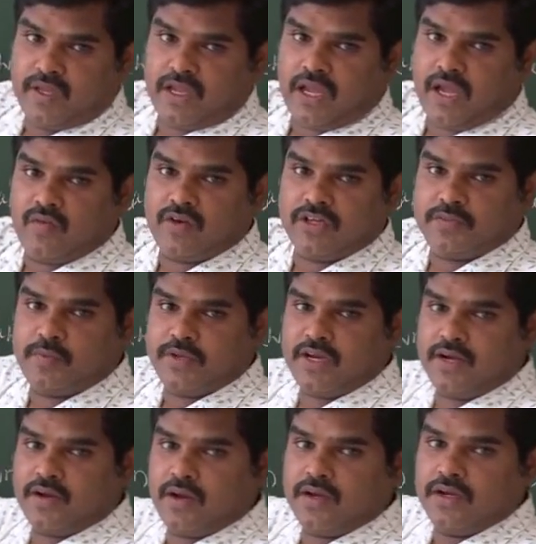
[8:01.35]
Average
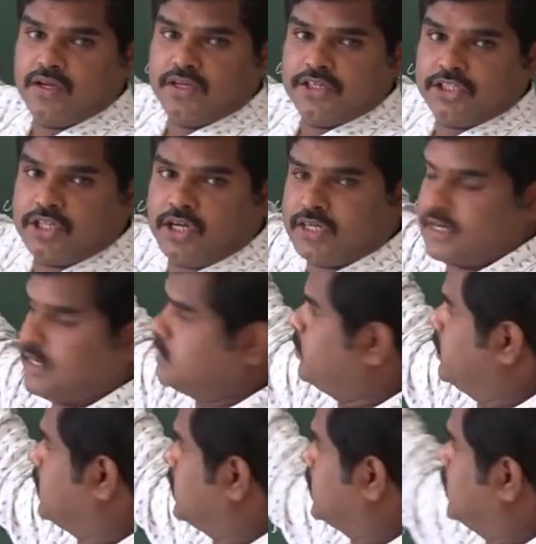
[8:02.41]
period or shortcut
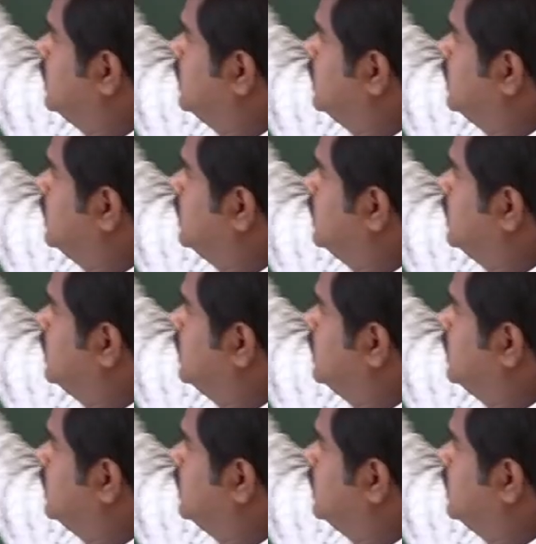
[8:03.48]
method.